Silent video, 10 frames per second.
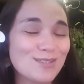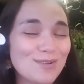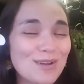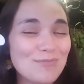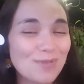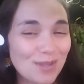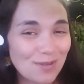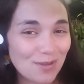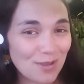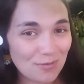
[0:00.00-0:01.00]
So I'm really
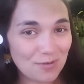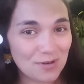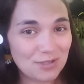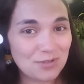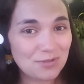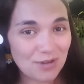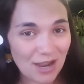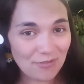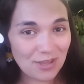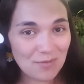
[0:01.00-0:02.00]
looking forward to
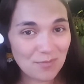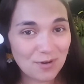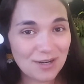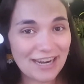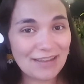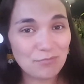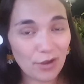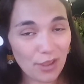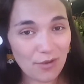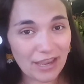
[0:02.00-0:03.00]
traveling more and
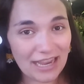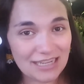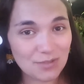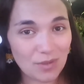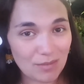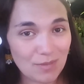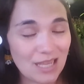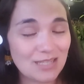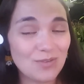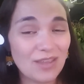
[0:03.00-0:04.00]
bringing you guys with
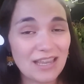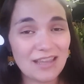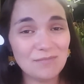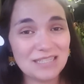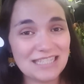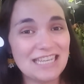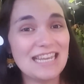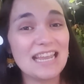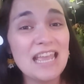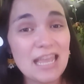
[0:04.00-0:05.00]
me. So like I've been
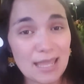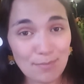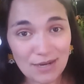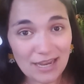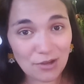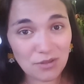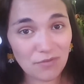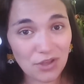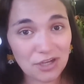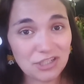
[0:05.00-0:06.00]
saying, keep an eye on the
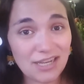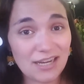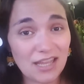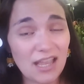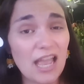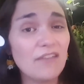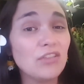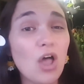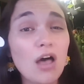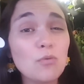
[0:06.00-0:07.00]
vlog channel. I have a
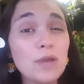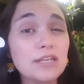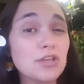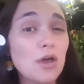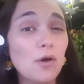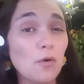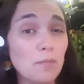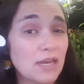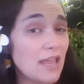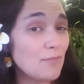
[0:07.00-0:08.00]
long way to go,
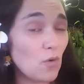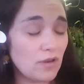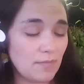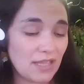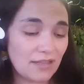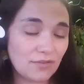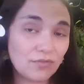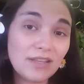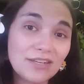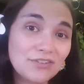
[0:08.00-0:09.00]
but I am going to begin to
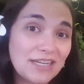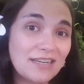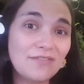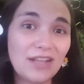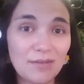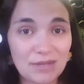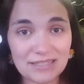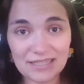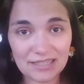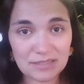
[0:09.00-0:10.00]
really try to develop my
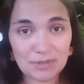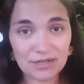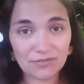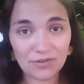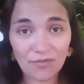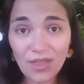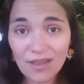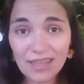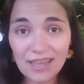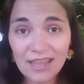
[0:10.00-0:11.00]
skills better for
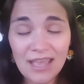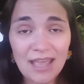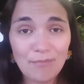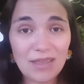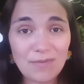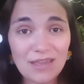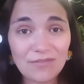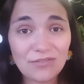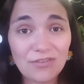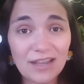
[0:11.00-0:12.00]
vlogging, maybe
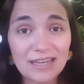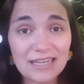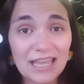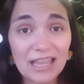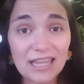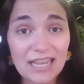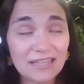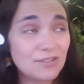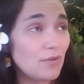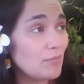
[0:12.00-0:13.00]
even trying to get a
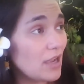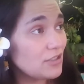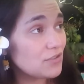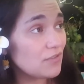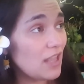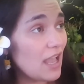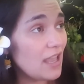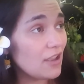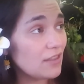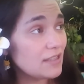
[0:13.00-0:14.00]
light so I'm not just
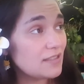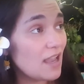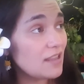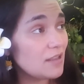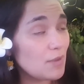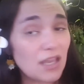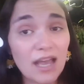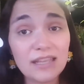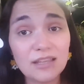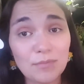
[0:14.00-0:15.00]
relying on the sun to be
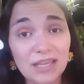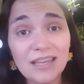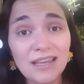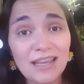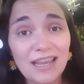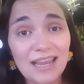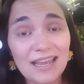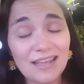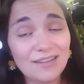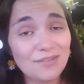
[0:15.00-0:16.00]
kind to me.
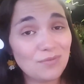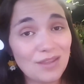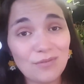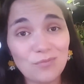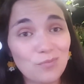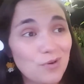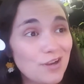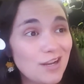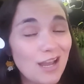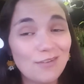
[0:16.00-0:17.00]
And then we're
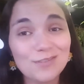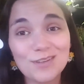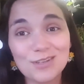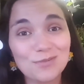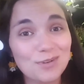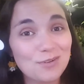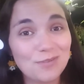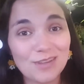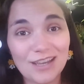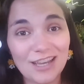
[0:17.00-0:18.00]
gonna have such a
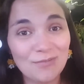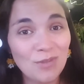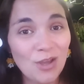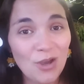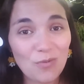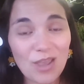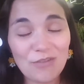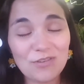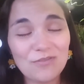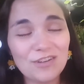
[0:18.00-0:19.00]
wonderful time. We
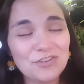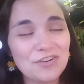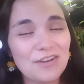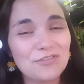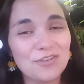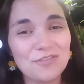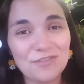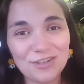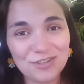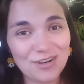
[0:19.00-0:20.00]
have adventure after
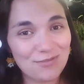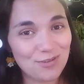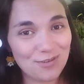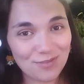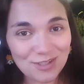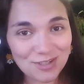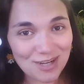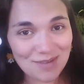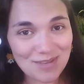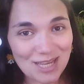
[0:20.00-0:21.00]
adventure after adventure
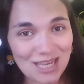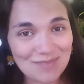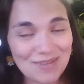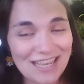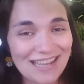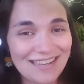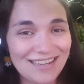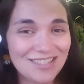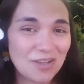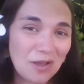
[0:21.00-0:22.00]
coming up, and
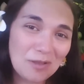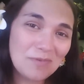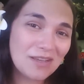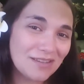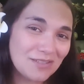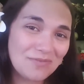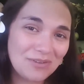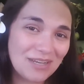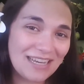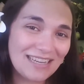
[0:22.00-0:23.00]
it's all because of
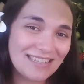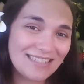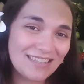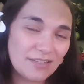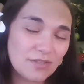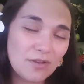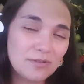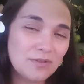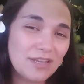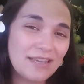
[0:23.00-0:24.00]
you guys, and it's
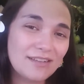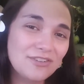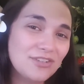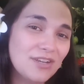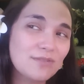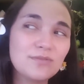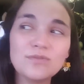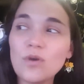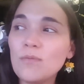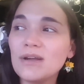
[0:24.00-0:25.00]
also that I can share
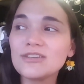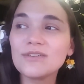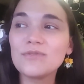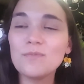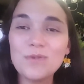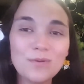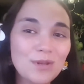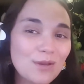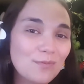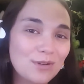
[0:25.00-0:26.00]
so much of the
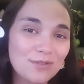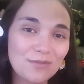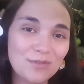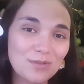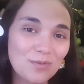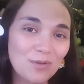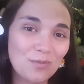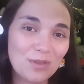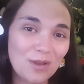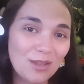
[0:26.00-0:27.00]
beauty and wonder of this world
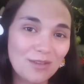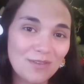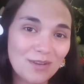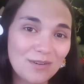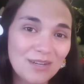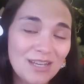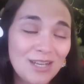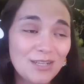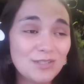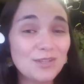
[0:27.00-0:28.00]
with all of you.
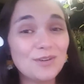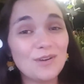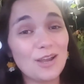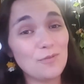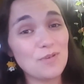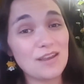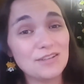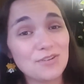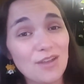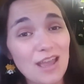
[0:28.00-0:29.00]
So I hope you
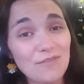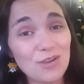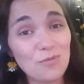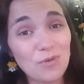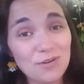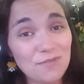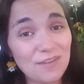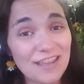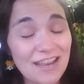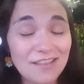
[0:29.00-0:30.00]
guys are all having a
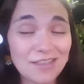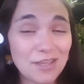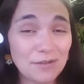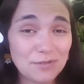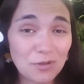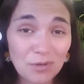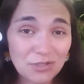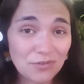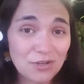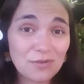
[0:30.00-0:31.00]
wonderful day. Thank you so
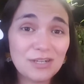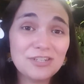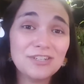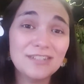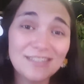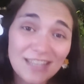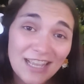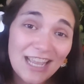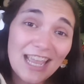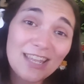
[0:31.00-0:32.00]
much for your questions,
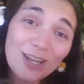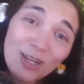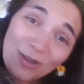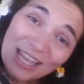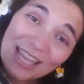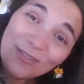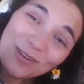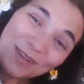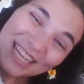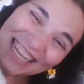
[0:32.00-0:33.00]
and aloha
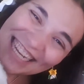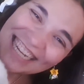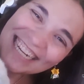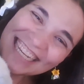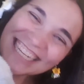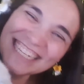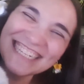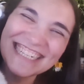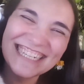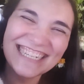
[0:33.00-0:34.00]

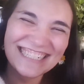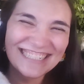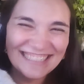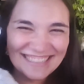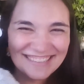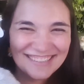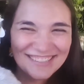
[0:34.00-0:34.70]
everyone!